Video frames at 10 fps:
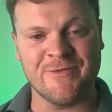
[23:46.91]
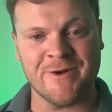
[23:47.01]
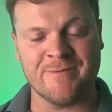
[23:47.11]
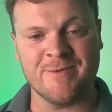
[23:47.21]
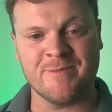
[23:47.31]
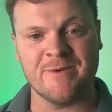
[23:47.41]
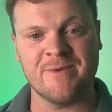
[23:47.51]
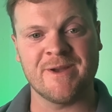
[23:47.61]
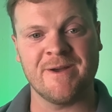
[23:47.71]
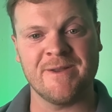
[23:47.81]
environment where
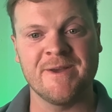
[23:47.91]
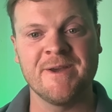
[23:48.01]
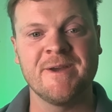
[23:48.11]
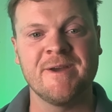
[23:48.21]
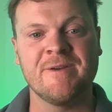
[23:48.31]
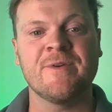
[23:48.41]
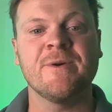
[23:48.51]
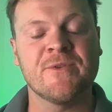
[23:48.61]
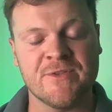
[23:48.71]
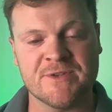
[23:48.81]
we can't filter the